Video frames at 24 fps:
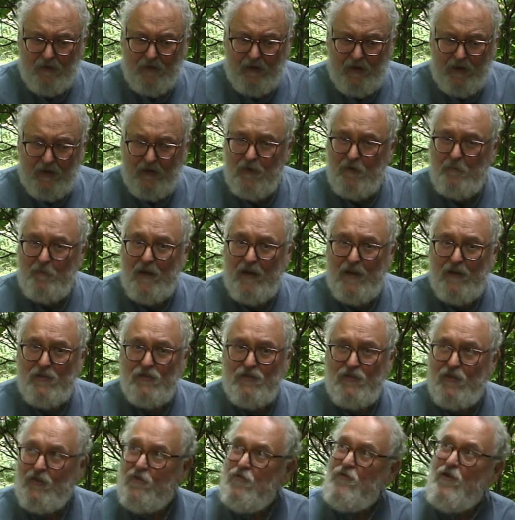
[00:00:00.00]
Hairy man
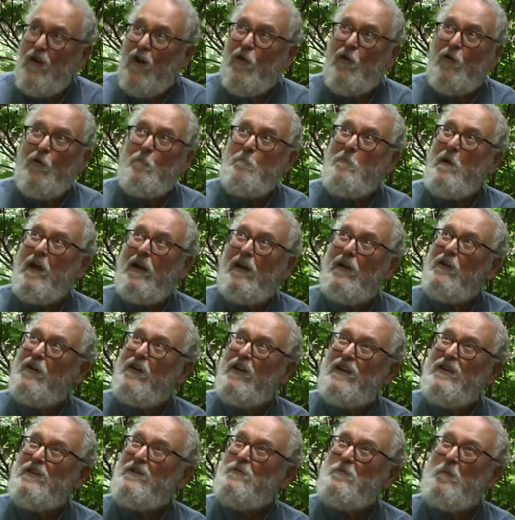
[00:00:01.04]
said, no
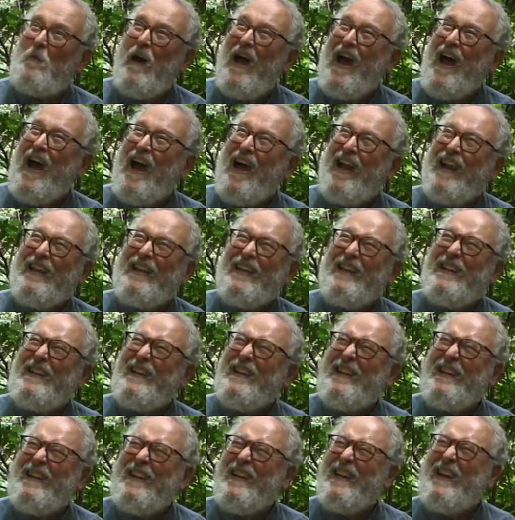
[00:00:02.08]
berries,
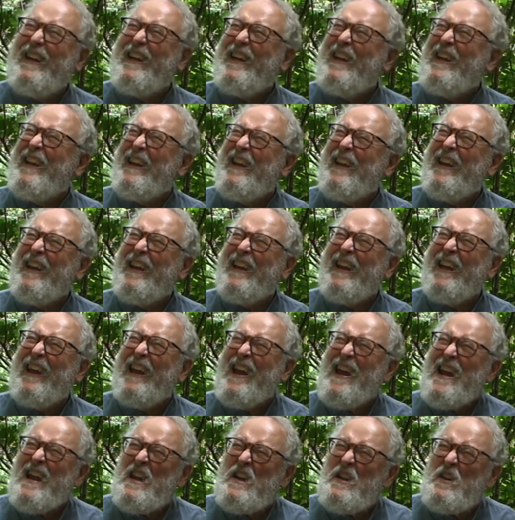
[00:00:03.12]
Wiley.
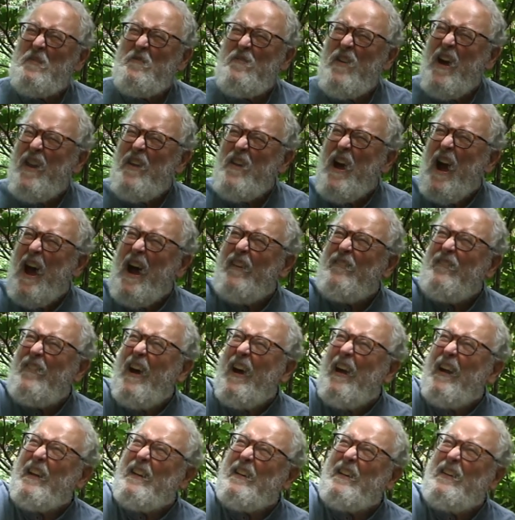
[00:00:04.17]
But I
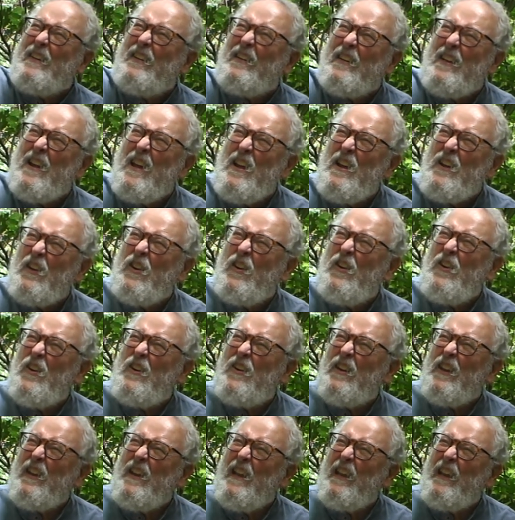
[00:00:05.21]
might
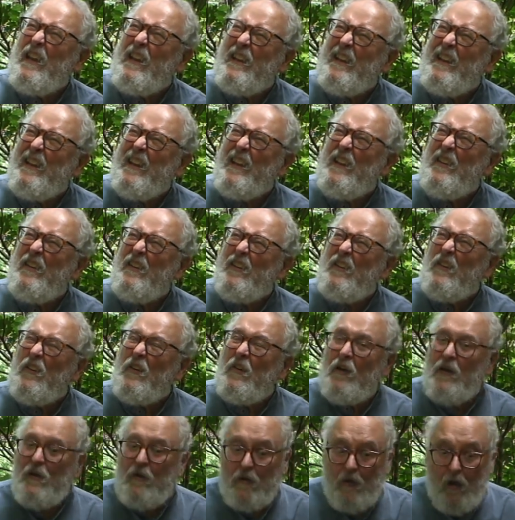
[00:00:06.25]
cook and eat
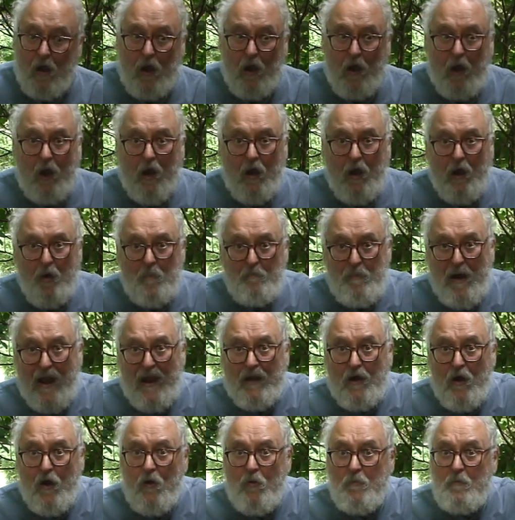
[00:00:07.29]
you. And
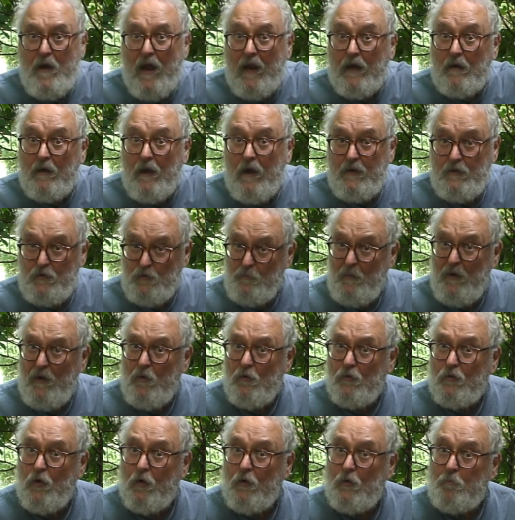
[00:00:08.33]
back home, that glass of
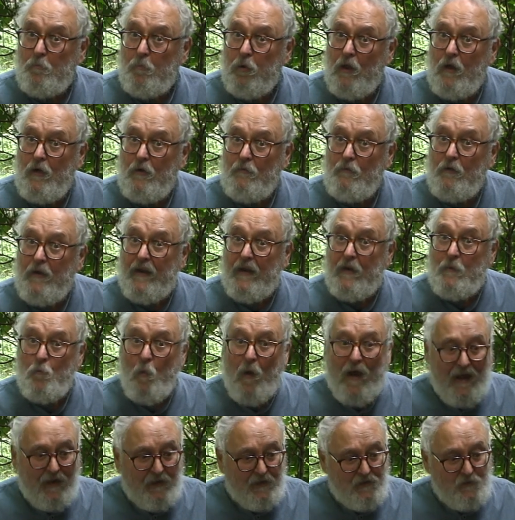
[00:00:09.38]
milk turned blood red. And
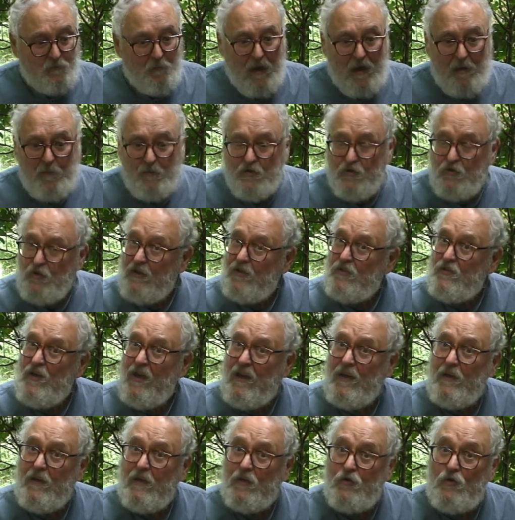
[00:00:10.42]
Wiley's mama, she
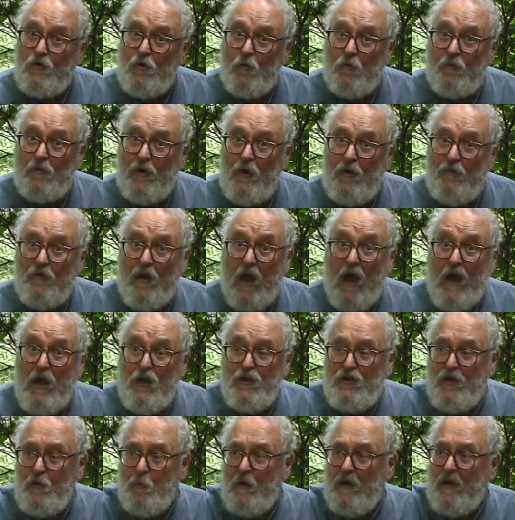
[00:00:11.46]
seen it, sure enough.
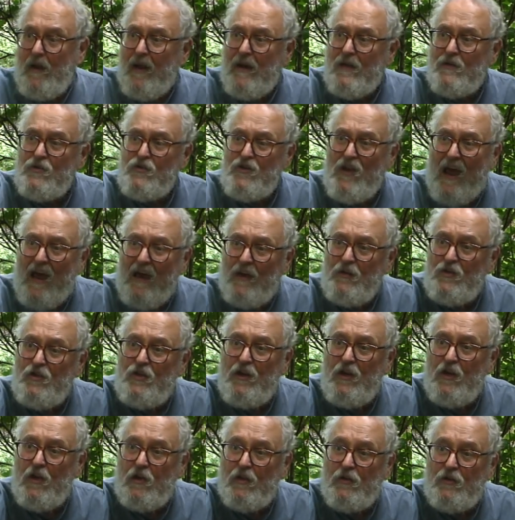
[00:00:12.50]
She went outside,
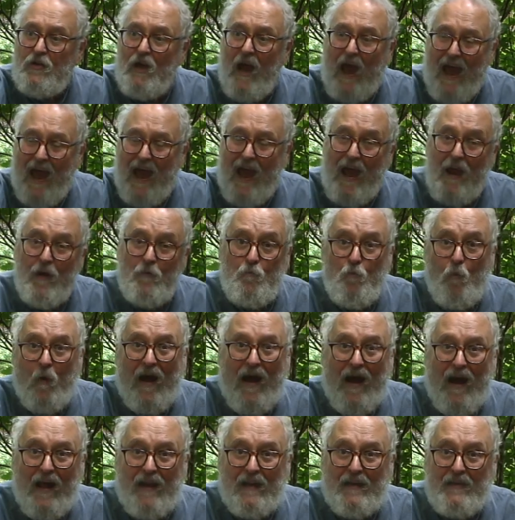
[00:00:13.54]
she untied
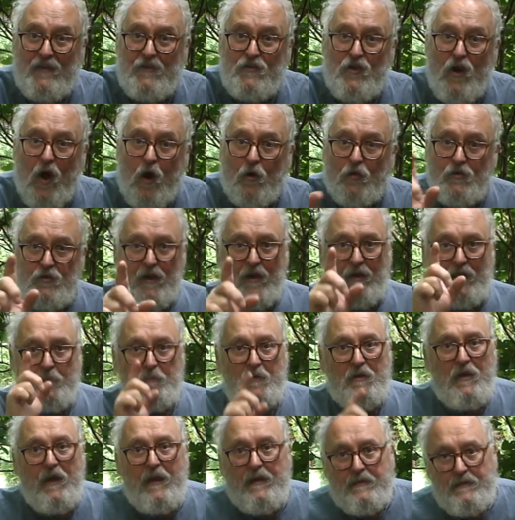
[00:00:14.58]
Wiley's dogs. Now, let
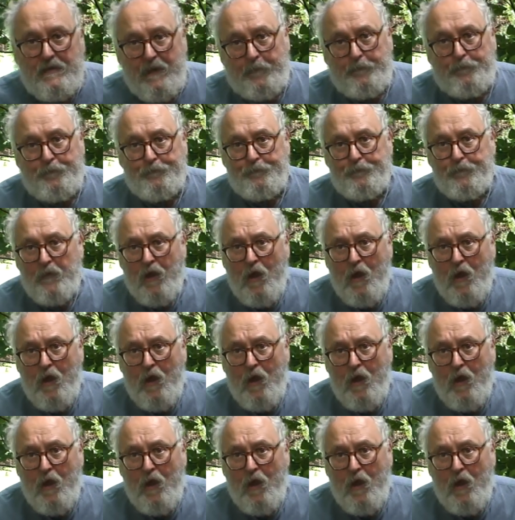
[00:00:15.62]
me tell you something.